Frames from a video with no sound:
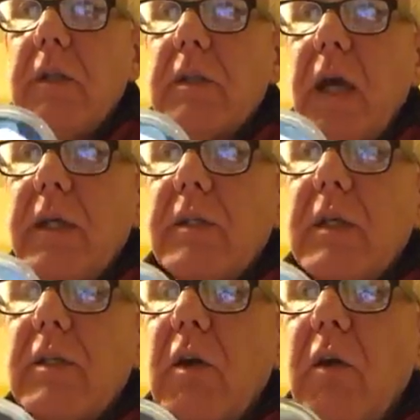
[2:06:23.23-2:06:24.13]
takes
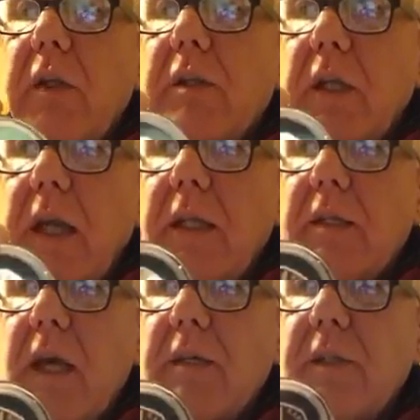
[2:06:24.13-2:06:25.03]
this coin to get it
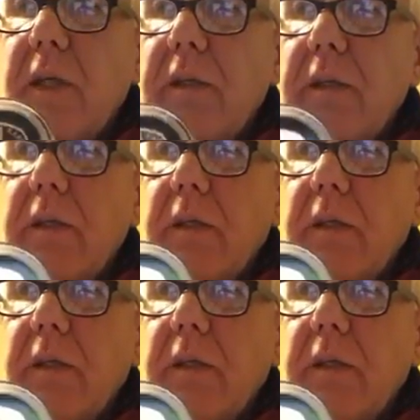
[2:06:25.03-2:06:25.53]
tested,